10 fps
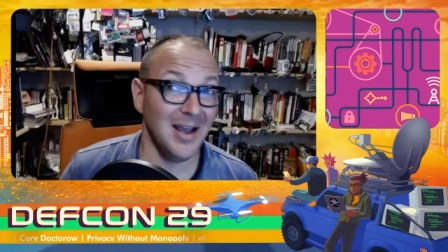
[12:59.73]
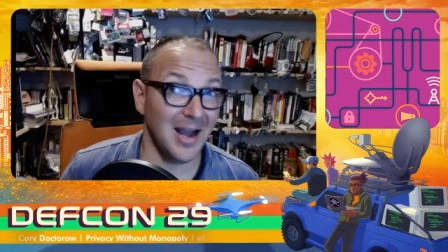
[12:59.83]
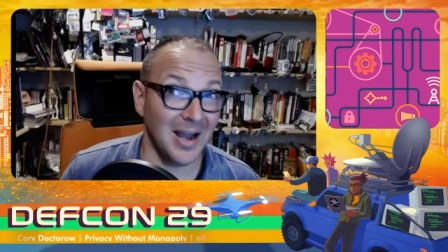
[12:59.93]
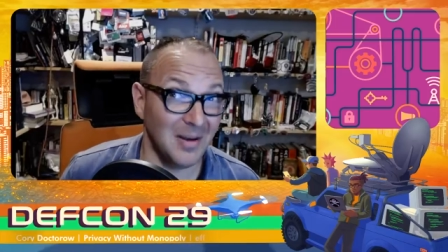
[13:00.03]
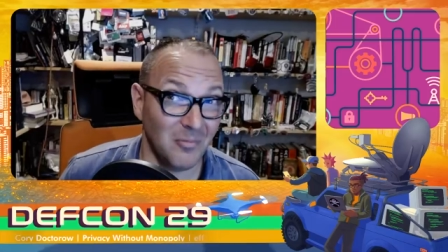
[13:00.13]

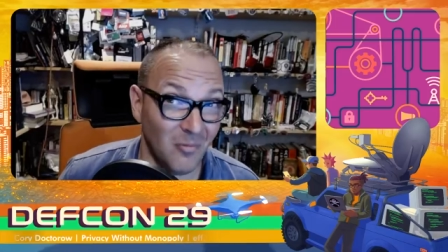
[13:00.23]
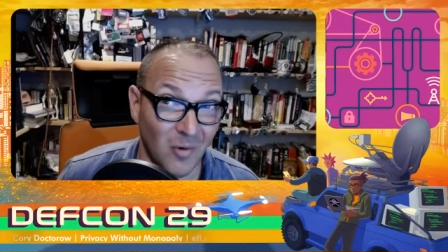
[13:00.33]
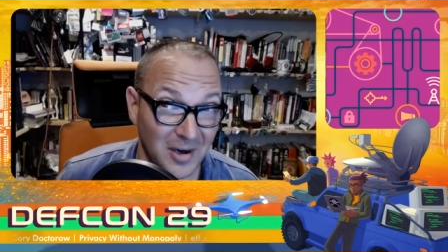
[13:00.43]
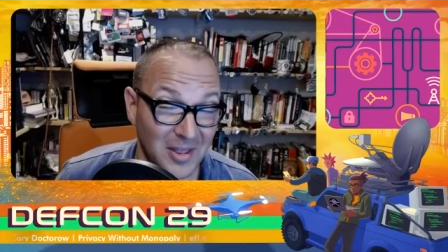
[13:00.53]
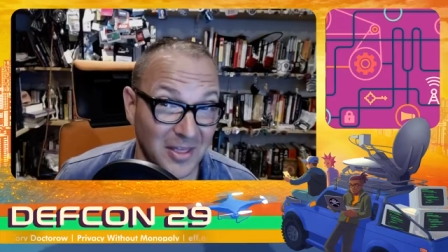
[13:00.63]

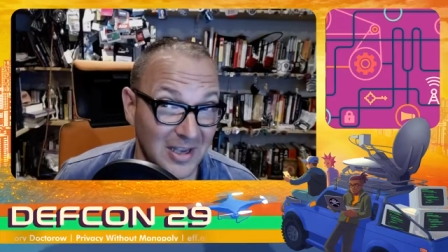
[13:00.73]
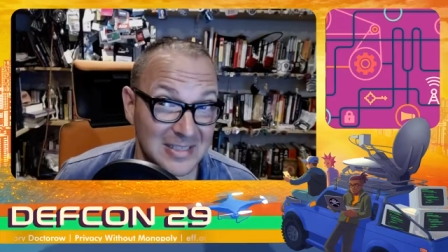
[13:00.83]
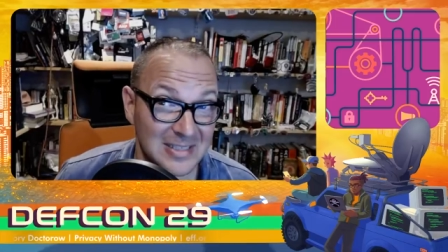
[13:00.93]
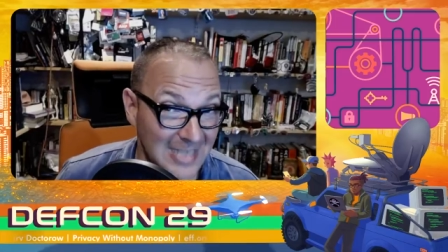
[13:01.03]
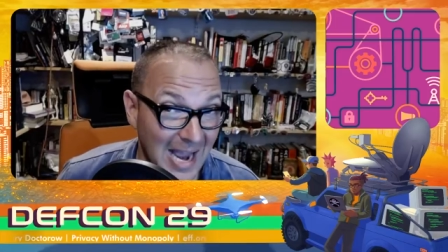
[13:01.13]
One of the things
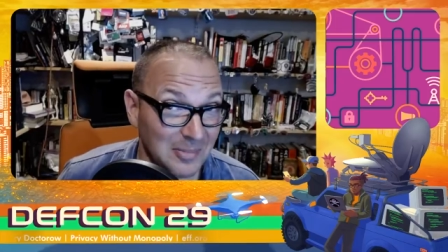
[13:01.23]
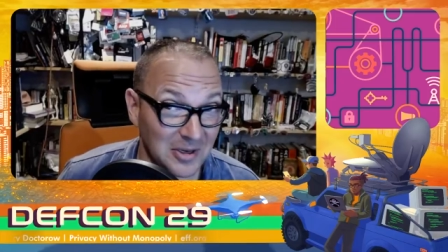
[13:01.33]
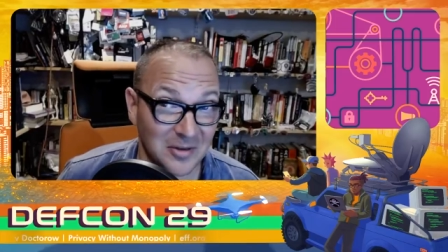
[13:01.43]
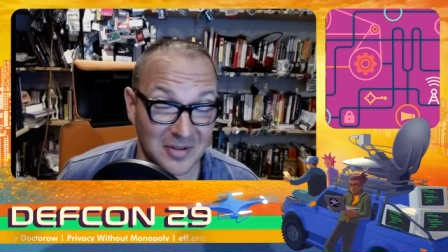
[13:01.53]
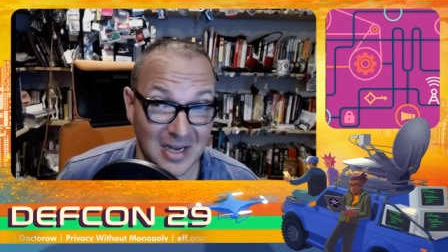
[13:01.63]
that's
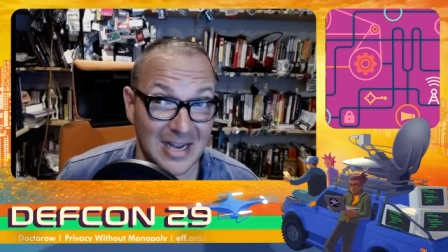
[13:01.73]
happened over the